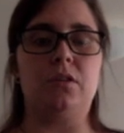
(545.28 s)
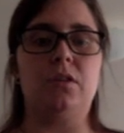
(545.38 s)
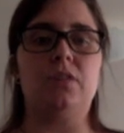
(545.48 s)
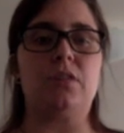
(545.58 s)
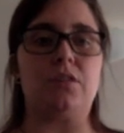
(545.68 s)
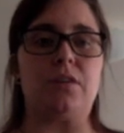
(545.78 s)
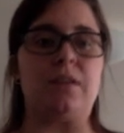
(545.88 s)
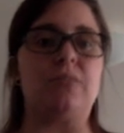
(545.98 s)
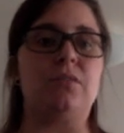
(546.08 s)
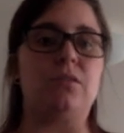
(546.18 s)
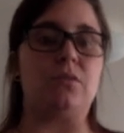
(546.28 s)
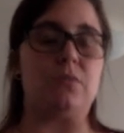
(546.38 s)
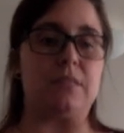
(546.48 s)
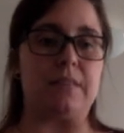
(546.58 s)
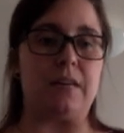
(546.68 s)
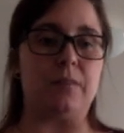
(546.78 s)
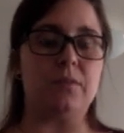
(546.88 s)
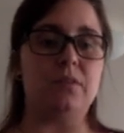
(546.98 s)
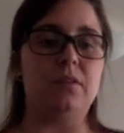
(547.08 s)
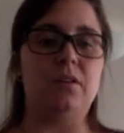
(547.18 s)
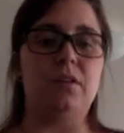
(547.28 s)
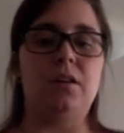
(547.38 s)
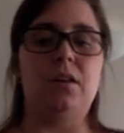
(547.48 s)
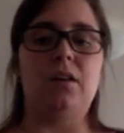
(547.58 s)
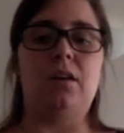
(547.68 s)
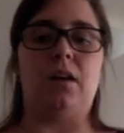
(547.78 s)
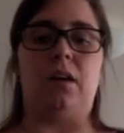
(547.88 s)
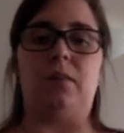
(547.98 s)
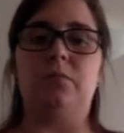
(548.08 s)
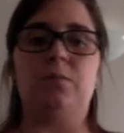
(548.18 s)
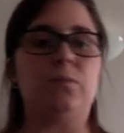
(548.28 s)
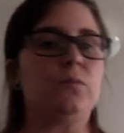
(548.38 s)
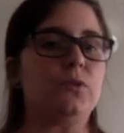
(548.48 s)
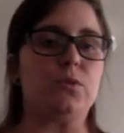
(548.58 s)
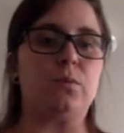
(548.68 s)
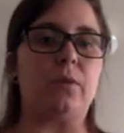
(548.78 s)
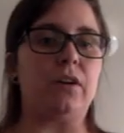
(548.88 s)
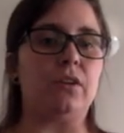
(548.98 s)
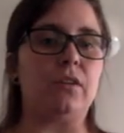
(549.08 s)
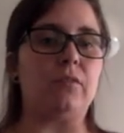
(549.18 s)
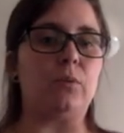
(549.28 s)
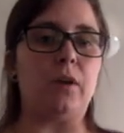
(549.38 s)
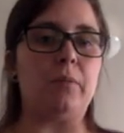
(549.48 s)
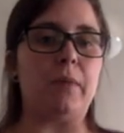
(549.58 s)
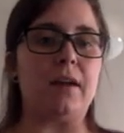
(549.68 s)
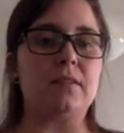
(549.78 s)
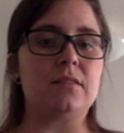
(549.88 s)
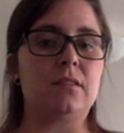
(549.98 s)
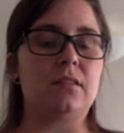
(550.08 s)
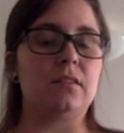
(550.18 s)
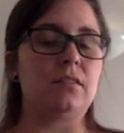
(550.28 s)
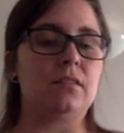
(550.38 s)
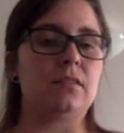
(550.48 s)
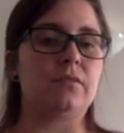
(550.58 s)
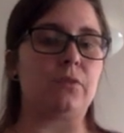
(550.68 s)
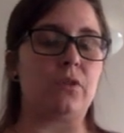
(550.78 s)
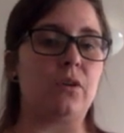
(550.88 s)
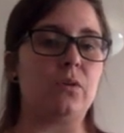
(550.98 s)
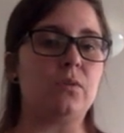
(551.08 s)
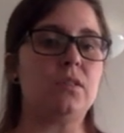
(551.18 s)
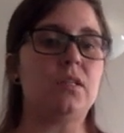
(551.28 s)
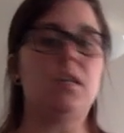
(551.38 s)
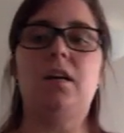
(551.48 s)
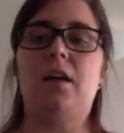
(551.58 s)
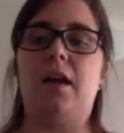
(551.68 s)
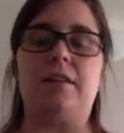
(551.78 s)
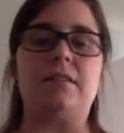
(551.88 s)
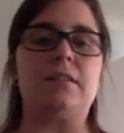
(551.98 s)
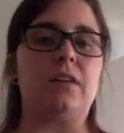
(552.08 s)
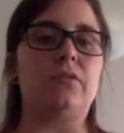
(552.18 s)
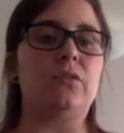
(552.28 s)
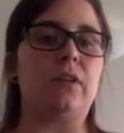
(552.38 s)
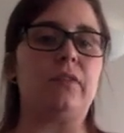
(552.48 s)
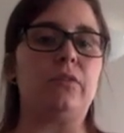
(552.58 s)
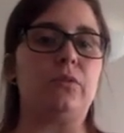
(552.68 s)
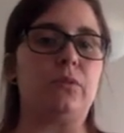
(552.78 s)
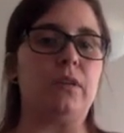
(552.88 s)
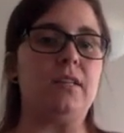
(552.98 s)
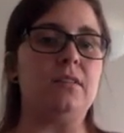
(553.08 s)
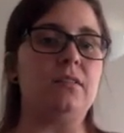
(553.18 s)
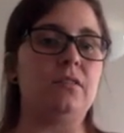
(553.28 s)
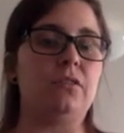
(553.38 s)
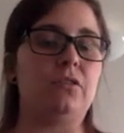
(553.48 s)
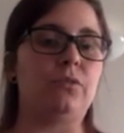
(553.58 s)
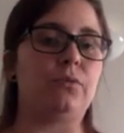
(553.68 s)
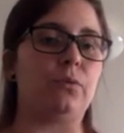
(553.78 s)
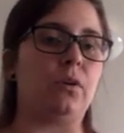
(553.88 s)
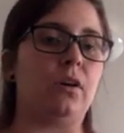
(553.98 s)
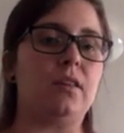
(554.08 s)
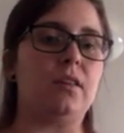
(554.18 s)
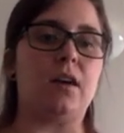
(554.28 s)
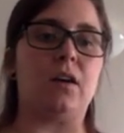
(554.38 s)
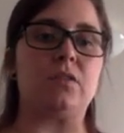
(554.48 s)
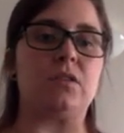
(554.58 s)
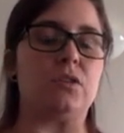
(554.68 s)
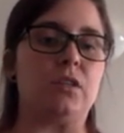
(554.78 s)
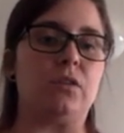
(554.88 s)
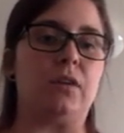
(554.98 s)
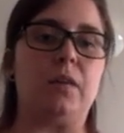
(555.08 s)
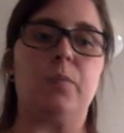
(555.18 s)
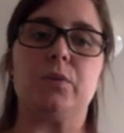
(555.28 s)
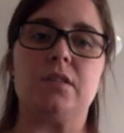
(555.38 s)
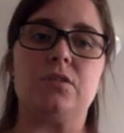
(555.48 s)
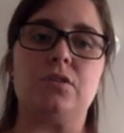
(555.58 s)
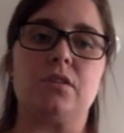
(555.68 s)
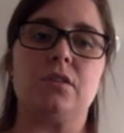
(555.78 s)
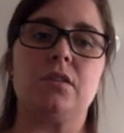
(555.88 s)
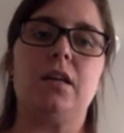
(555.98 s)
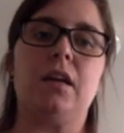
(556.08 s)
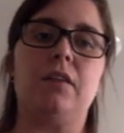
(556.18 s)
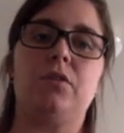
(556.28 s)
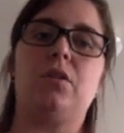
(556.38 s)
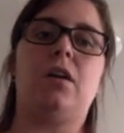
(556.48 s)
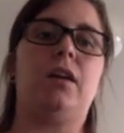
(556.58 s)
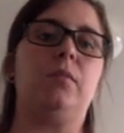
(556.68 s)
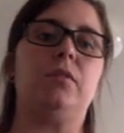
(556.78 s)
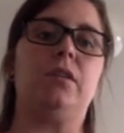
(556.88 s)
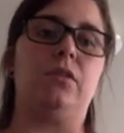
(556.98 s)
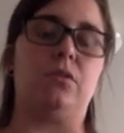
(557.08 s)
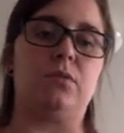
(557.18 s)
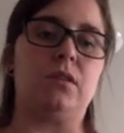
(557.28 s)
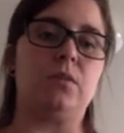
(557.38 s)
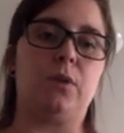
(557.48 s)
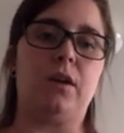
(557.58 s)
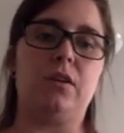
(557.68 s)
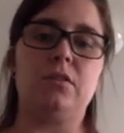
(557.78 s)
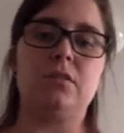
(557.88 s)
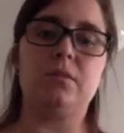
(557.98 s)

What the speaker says: such as those exams. Just wear your level 1 mask for those and save your level 3s for the aerosol generating procedures if you're not able to get those respirators.